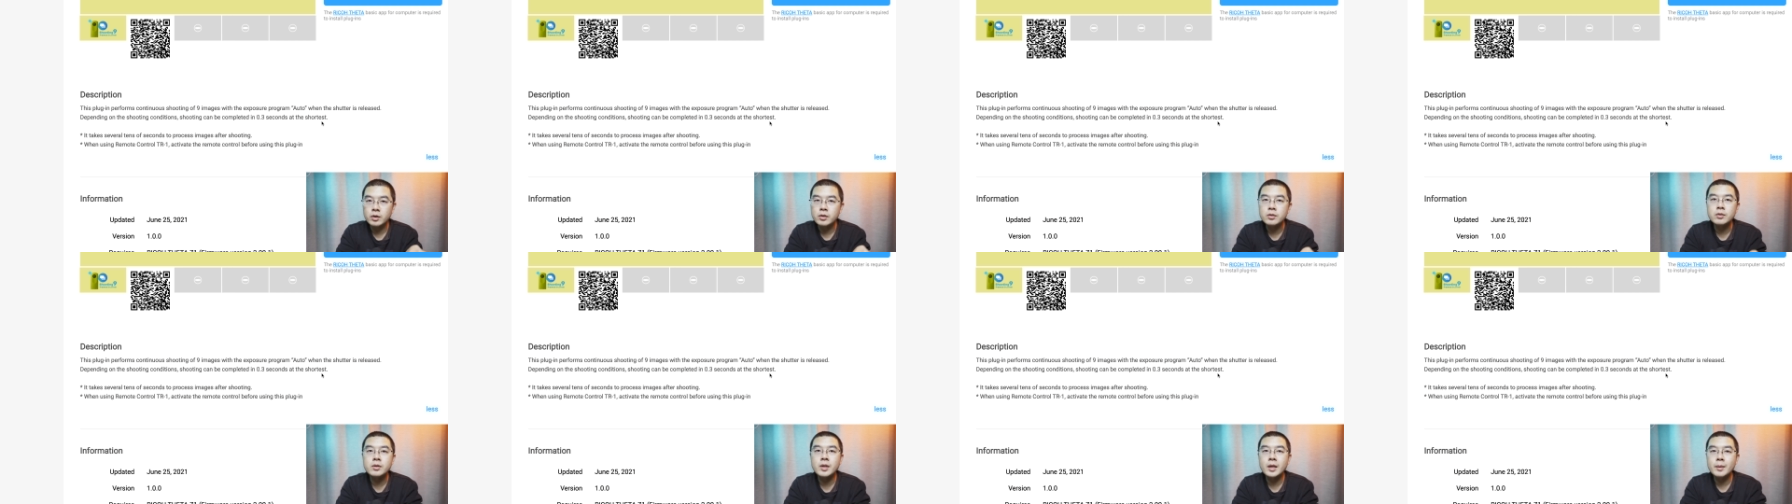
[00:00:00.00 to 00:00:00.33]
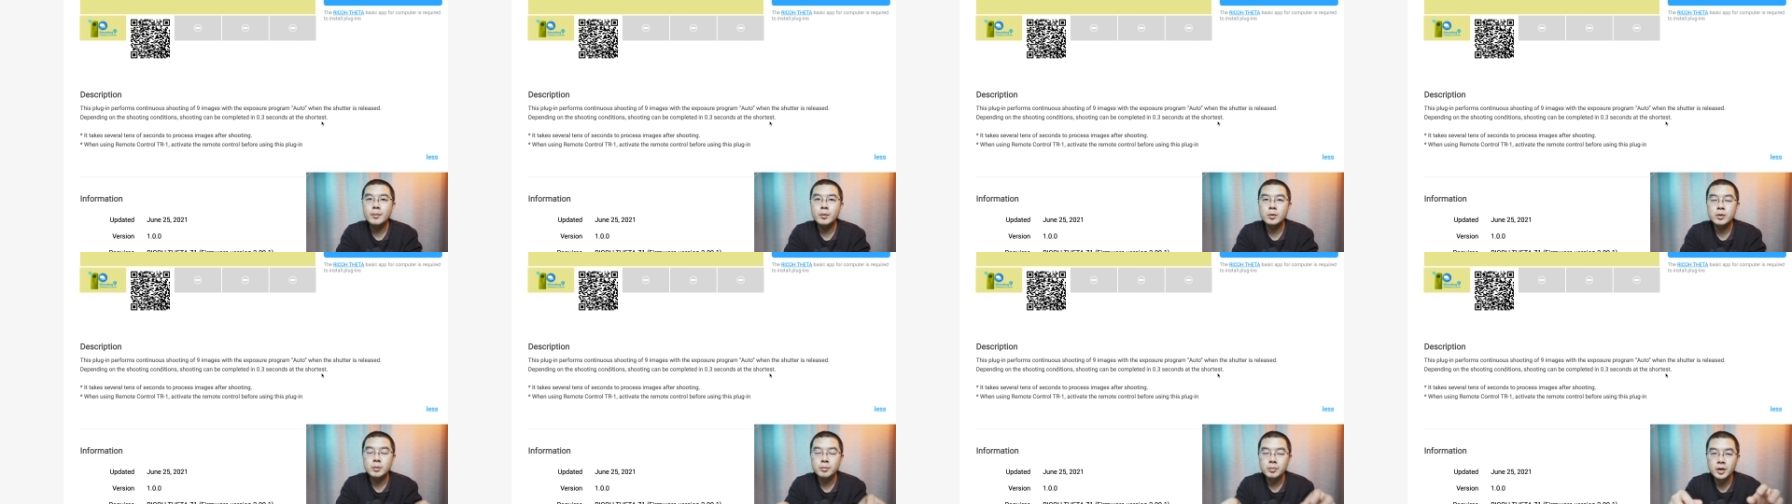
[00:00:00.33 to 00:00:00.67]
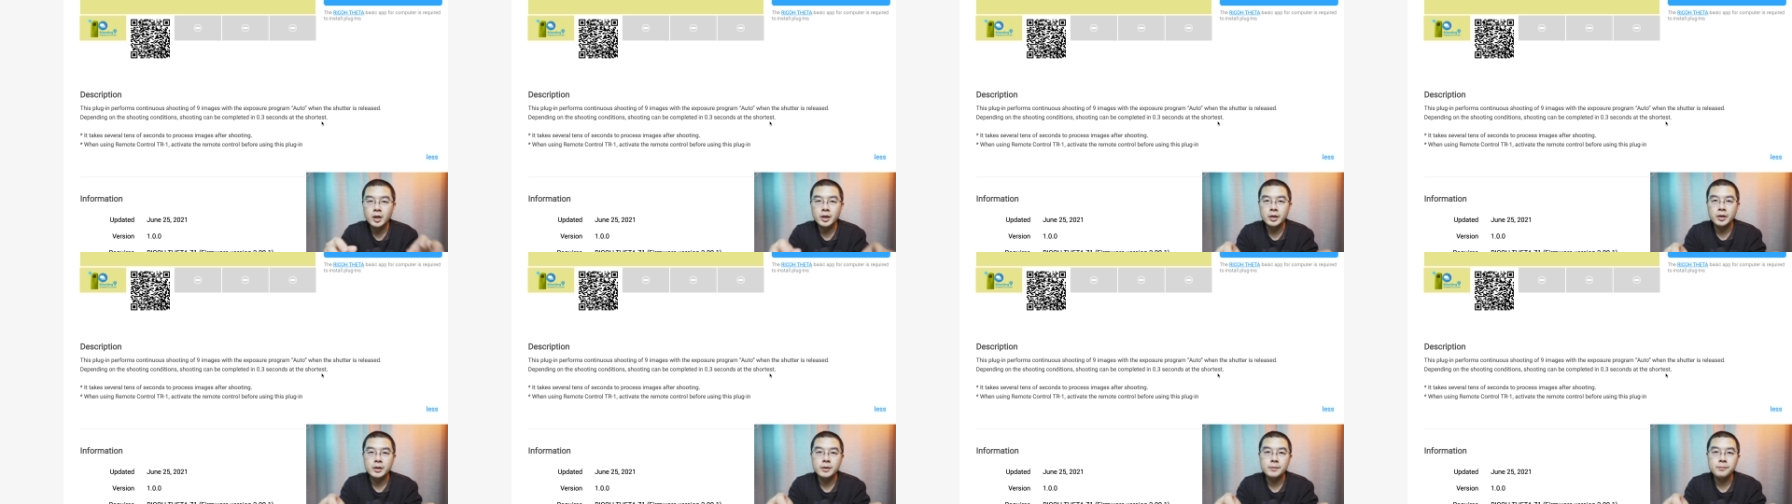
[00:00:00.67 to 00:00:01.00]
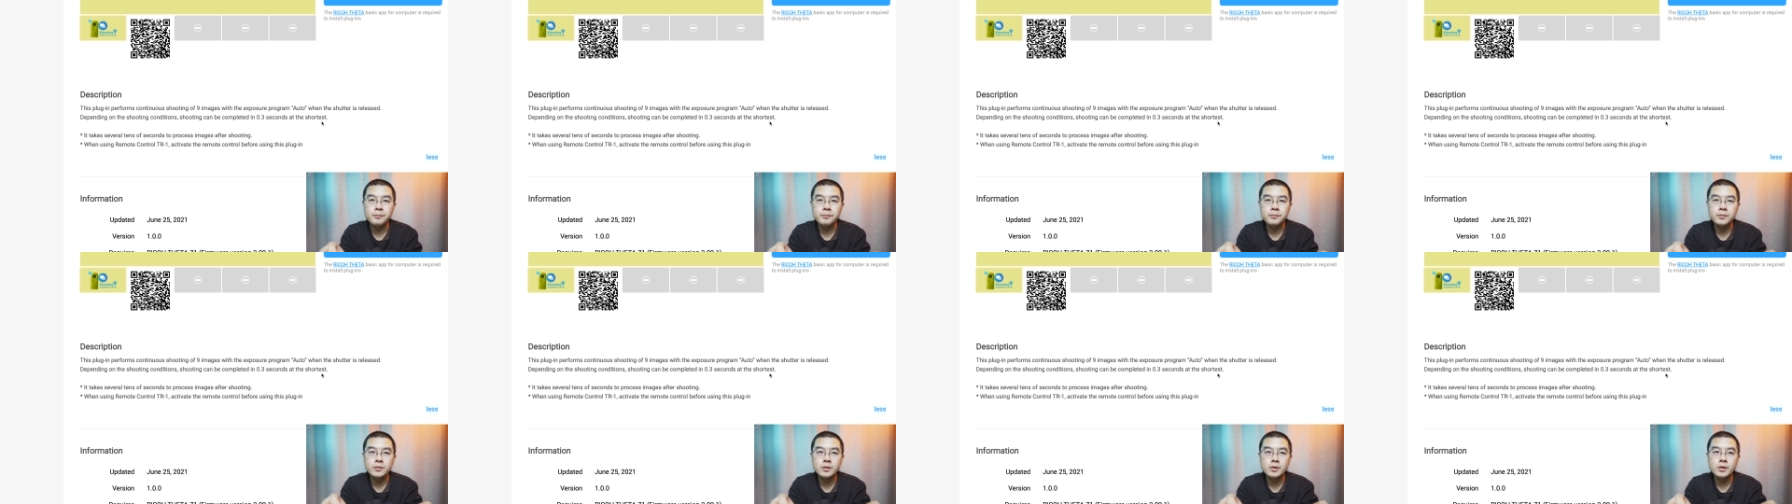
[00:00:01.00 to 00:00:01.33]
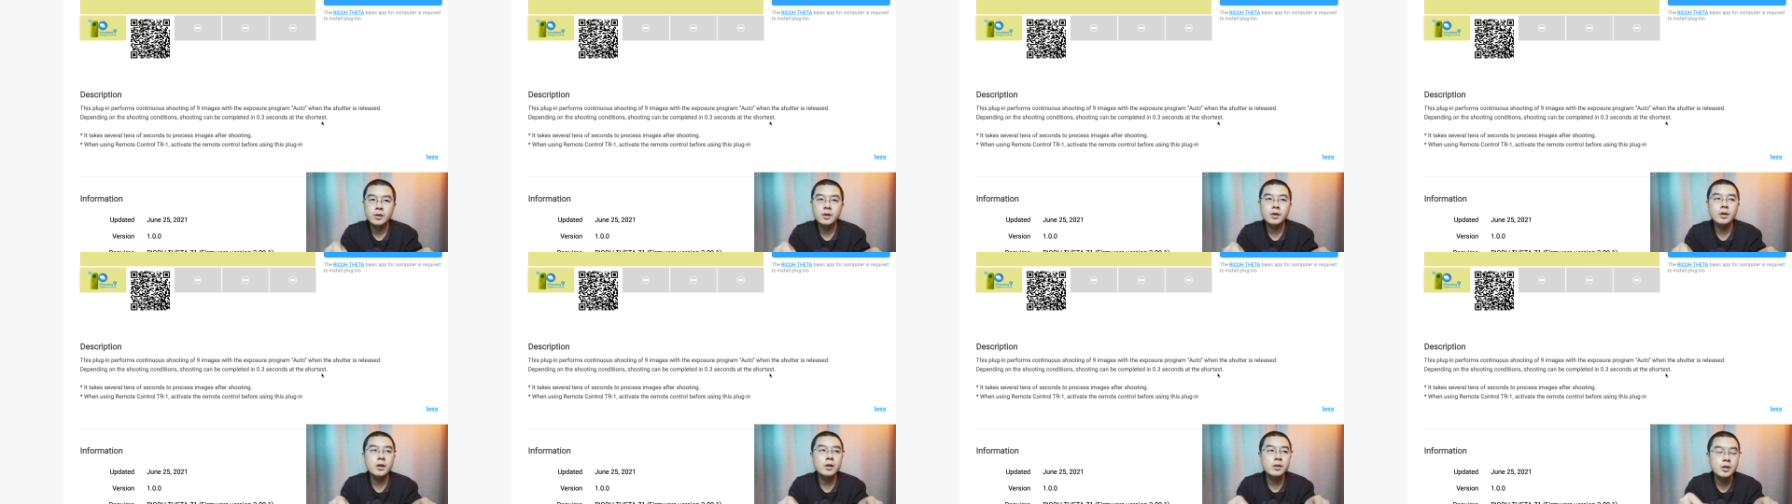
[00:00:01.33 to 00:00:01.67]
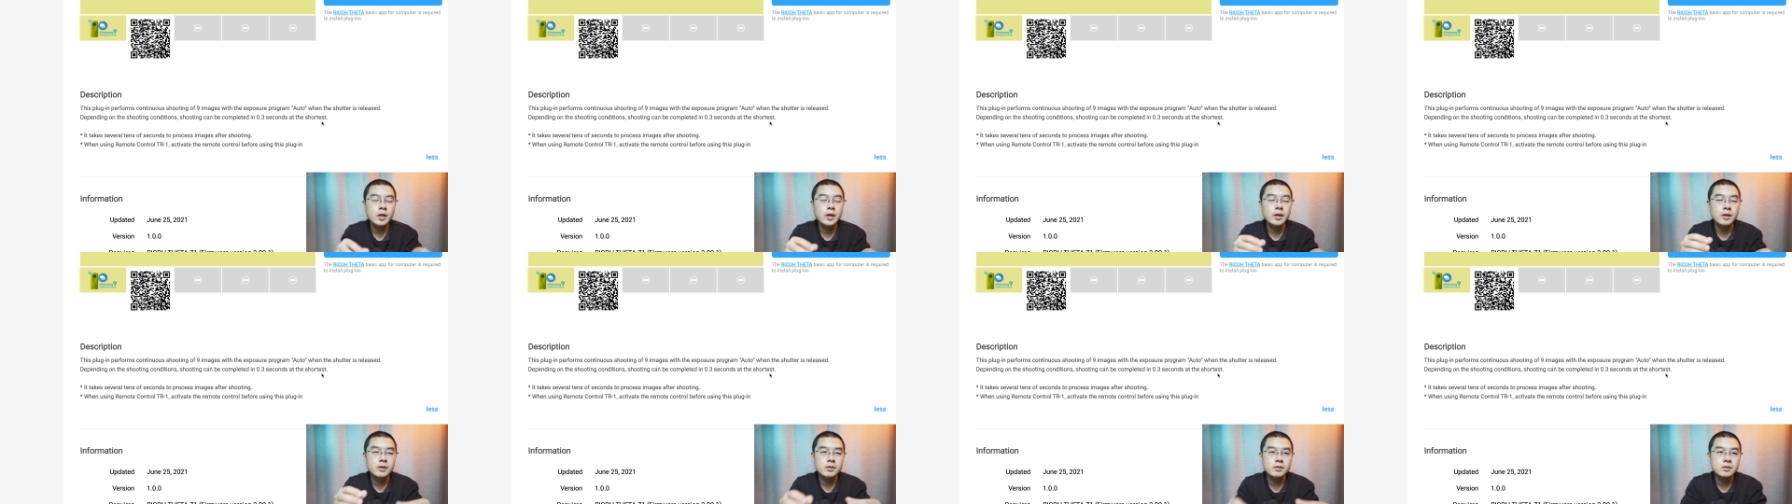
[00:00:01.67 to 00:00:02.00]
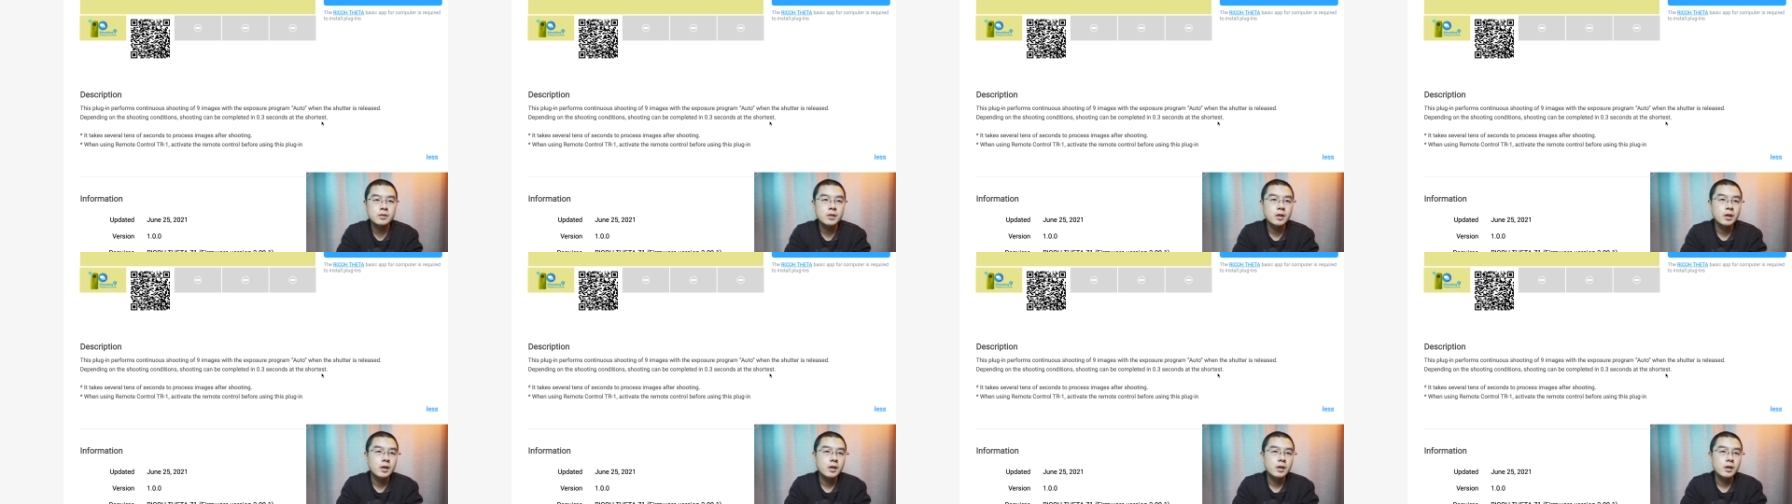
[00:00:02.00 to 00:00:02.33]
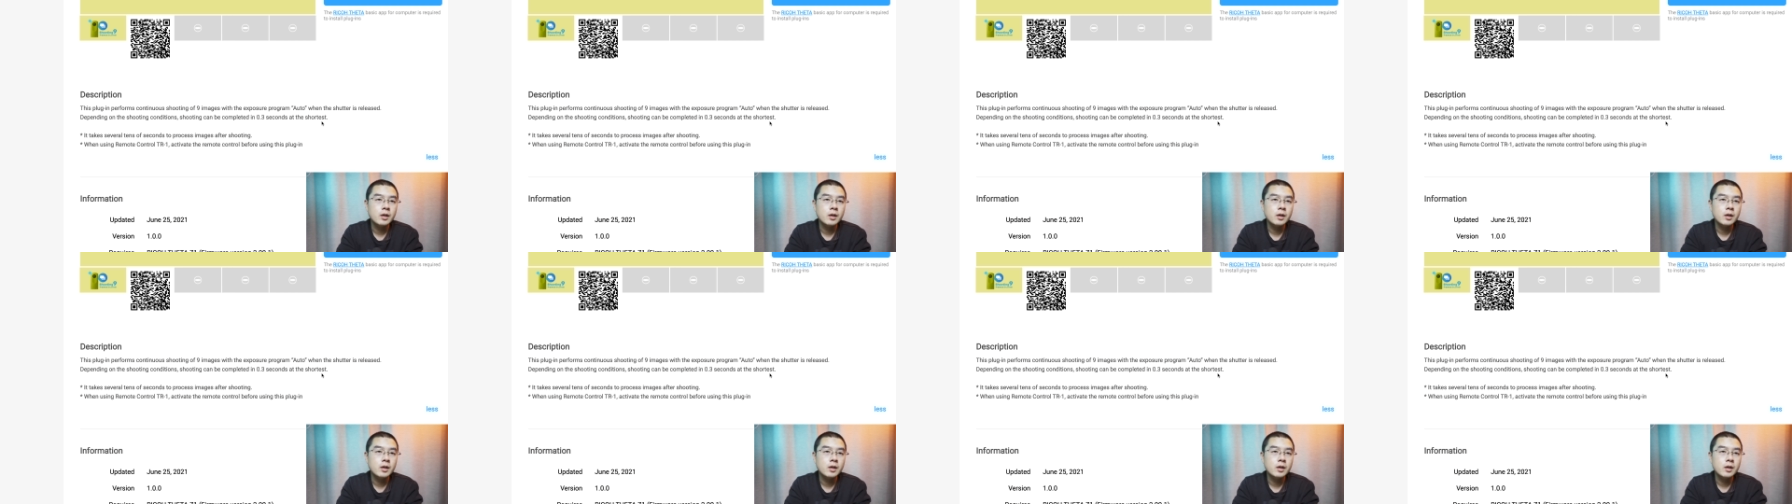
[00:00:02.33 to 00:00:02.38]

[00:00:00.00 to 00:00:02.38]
enable the plugin, it takes